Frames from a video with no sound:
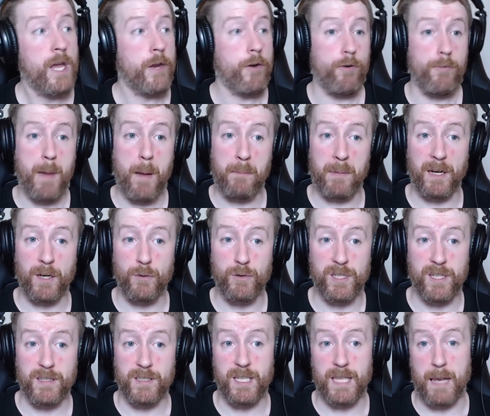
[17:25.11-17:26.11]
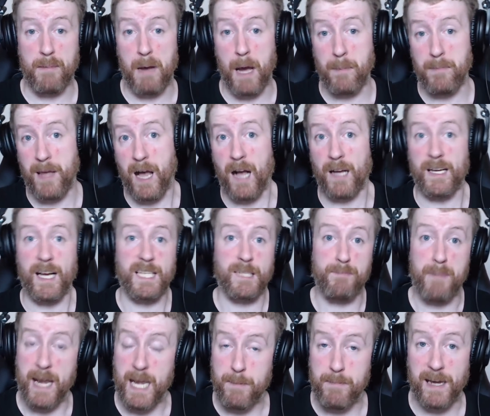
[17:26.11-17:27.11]
You remember losing to the MiBR
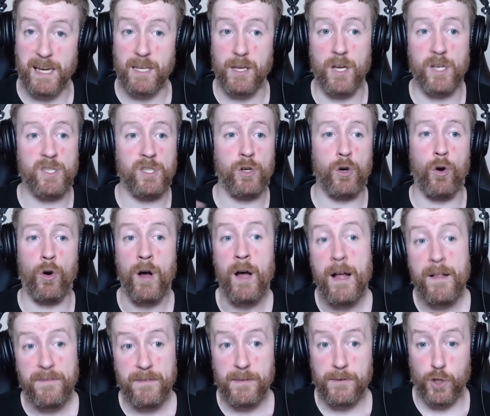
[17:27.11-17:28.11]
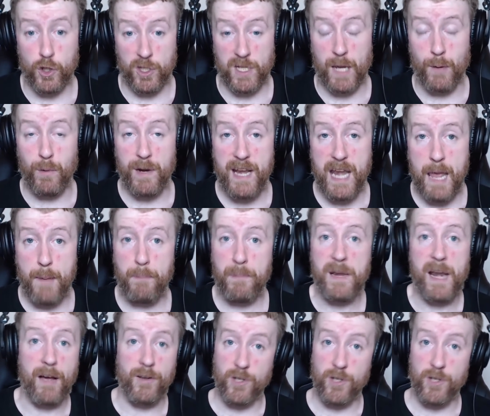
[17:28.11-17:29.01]
guys many, many years ago, just like with NIP.